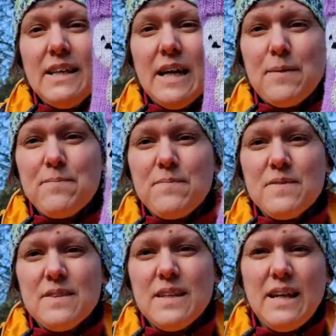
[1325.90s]
Yeah,
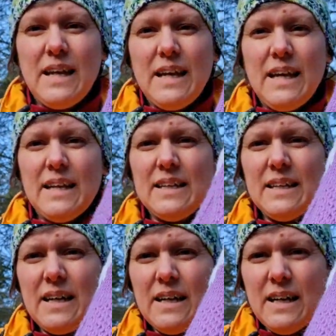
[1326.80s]
and
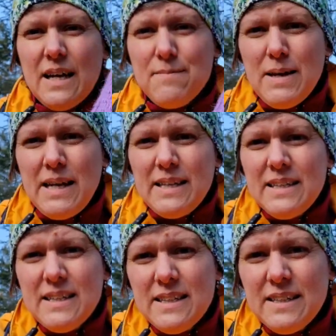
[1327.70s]
I made
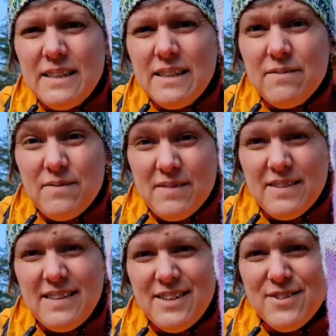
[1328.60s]

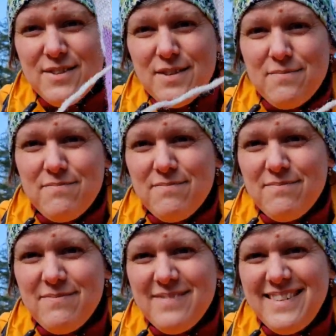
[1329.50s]
here's the
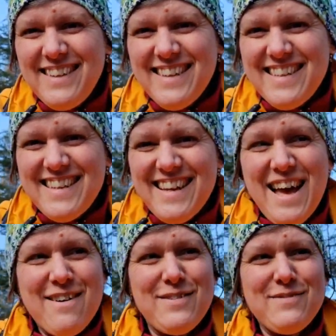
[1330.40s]
yarn that I
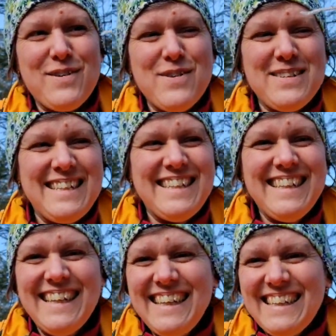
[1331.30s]
haven't woven in.
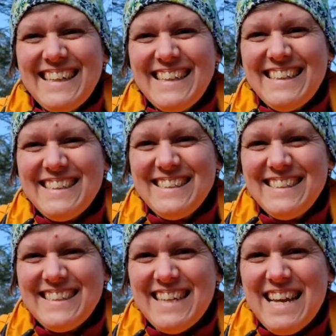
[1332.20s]

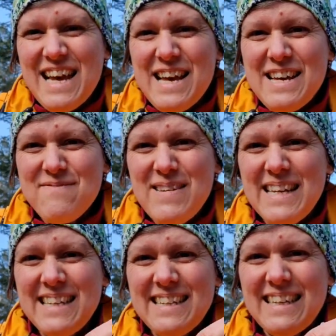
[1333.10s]
I
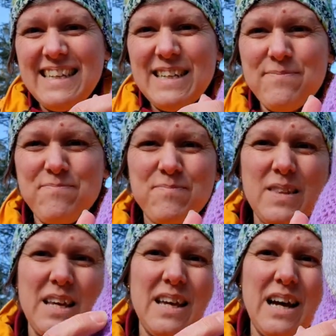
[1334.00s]
made an
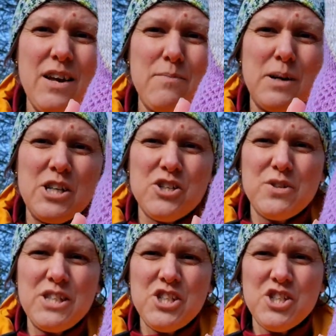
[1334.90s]
Io
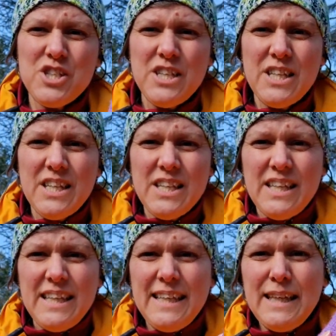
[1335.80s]
Partridge
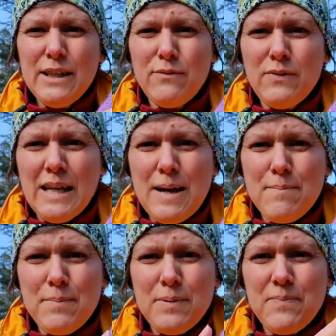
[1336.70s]
heel flap,
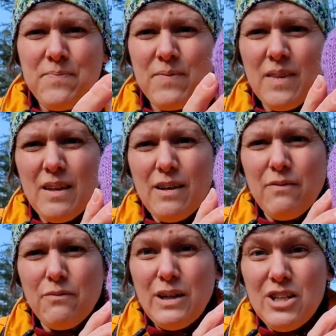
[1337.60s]
a
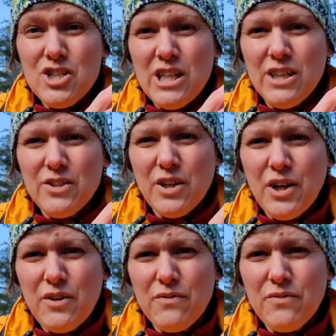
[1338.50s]
French heel
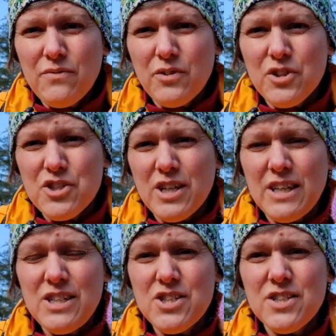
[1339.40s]
turn for a
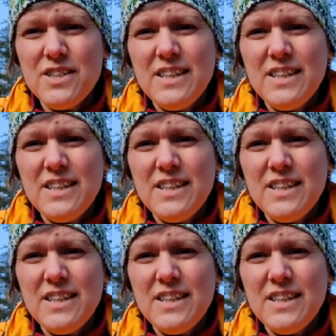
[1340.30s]
change,